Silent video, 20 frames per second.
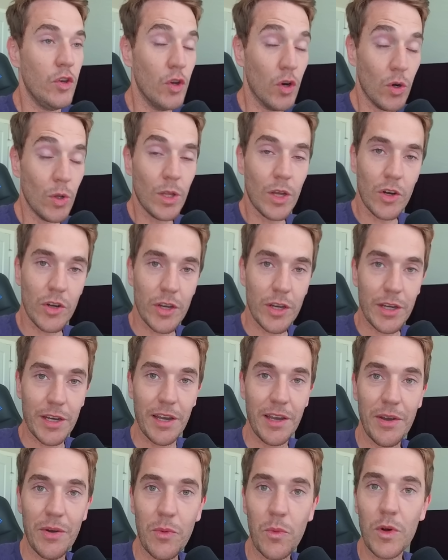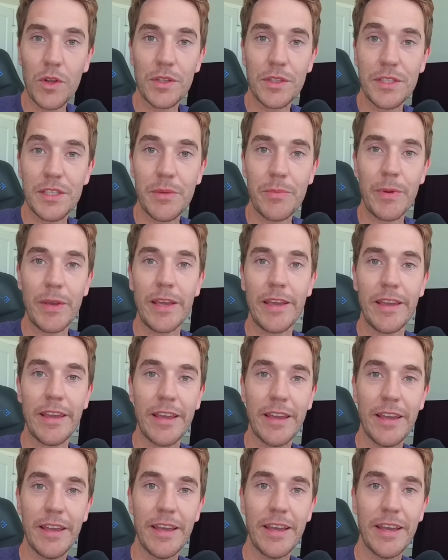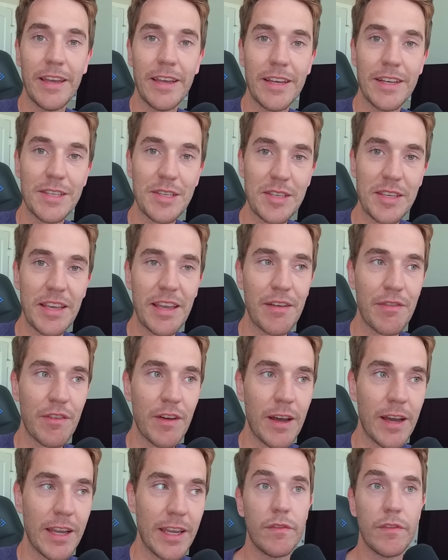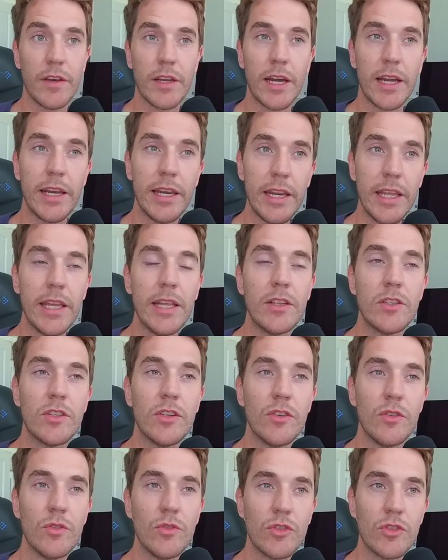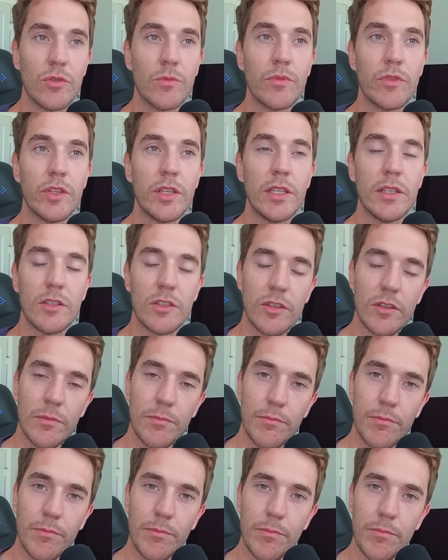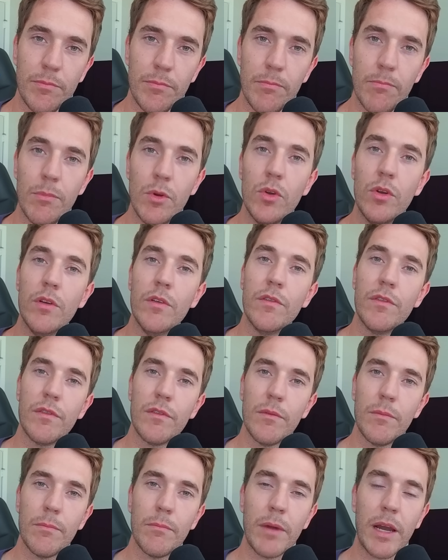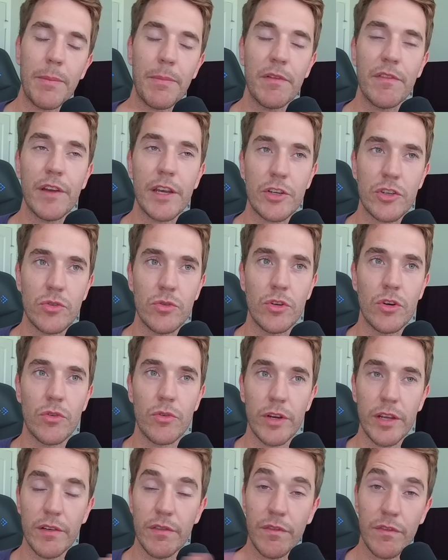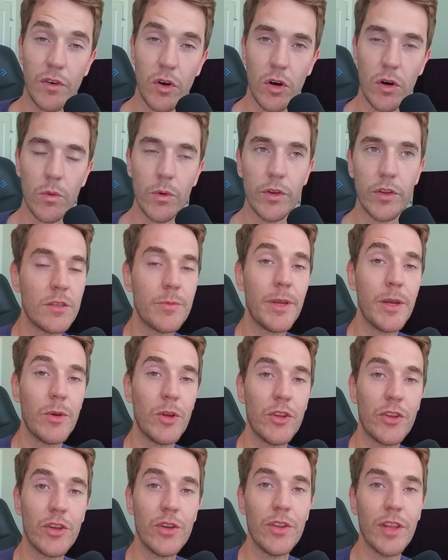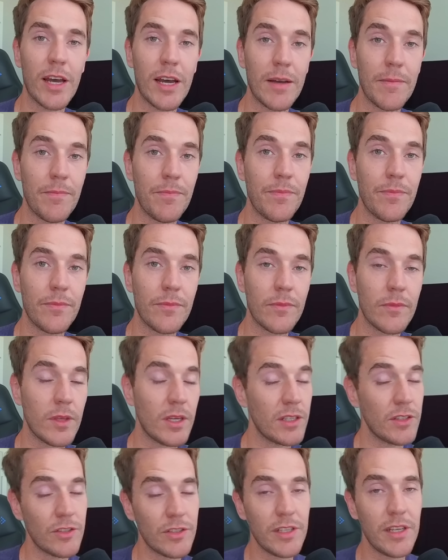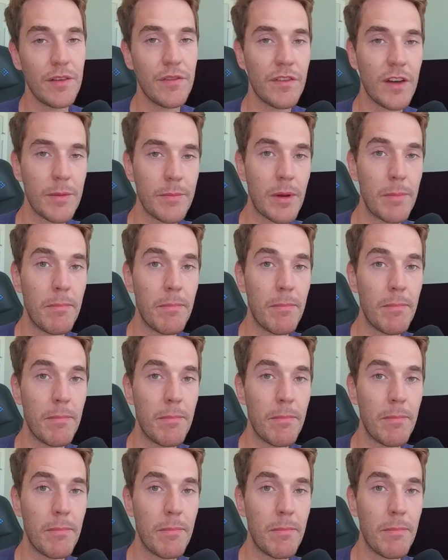no longer want to be a CFI and I need to do something to move my professional career forward, and to be able to do that I just need to find my